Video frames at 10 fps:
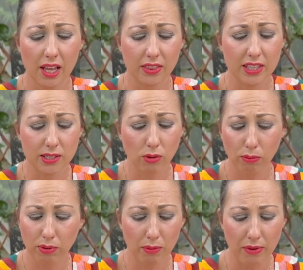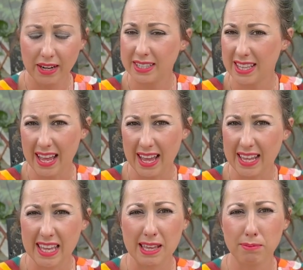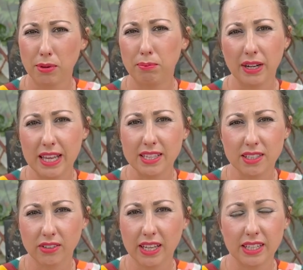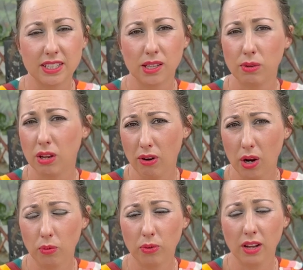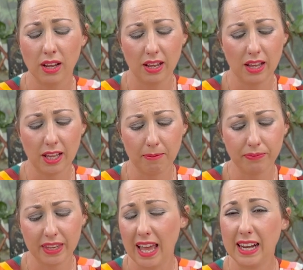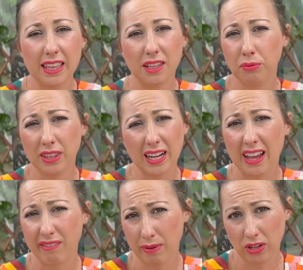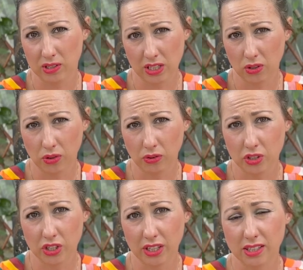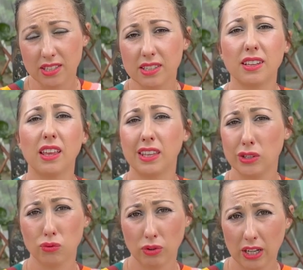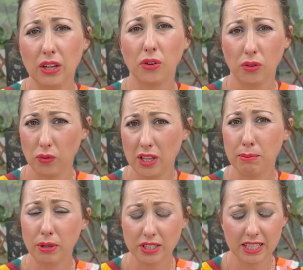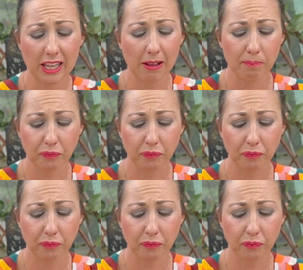There's a couple of brands that I eat, but please look into your own. Anything with live biotic cultures, I think it's really good for your body.